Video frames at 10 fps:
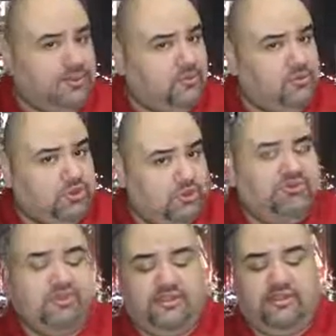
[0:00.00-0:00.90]
some people who don't
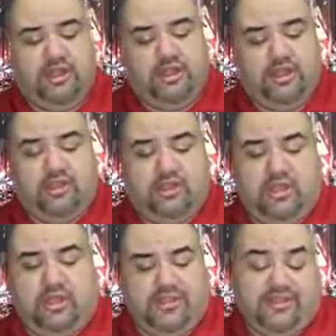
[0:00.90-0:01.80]
think there are
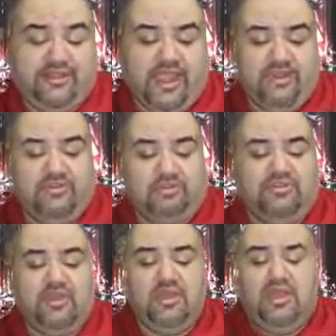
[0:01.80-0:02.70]
that they're
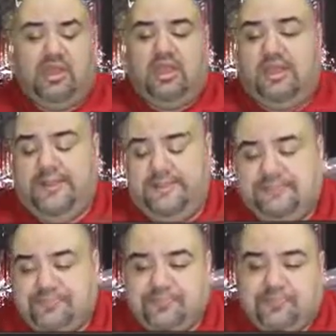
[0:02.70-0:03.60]
cannibals.
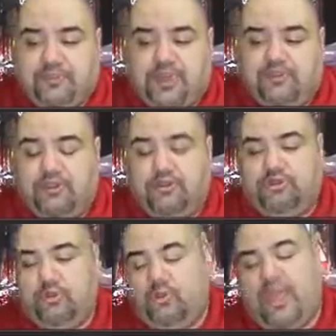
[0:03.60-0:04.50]
So
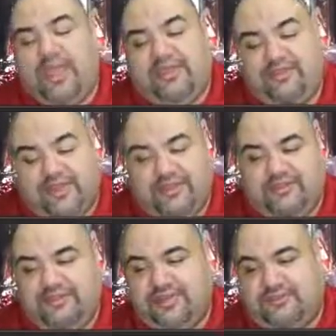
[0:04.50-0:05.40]
the way I think
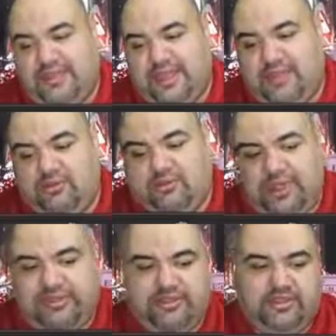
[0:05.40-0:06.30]
this is going to play out,
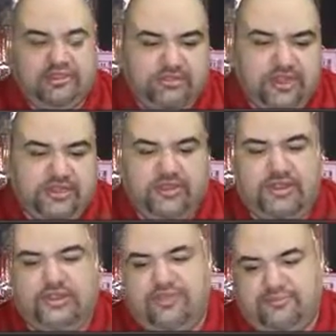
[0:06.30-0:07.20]
based on the trailer
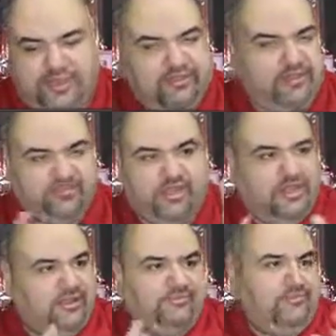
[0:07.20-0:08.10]
and just based on
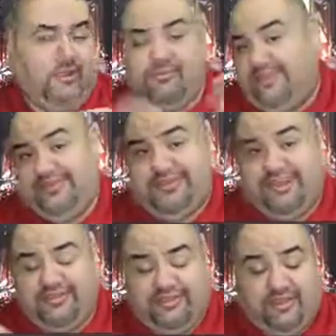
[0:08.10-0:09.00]
trying to, basically
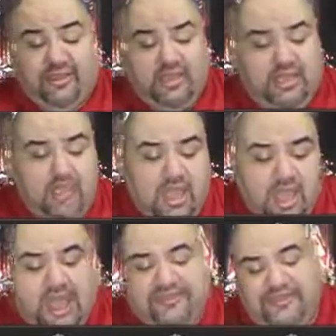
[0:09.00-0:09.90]
guessing,
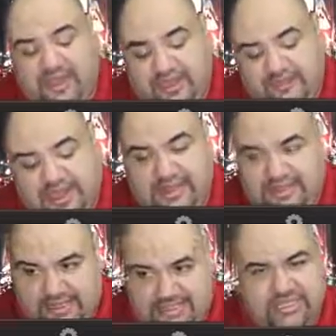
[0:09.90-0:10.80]
I think that
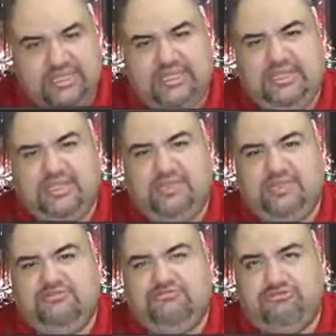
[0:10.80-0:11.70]
initially
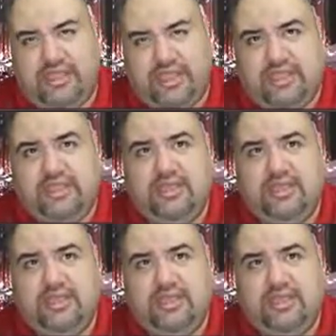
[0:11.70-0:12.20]
Rick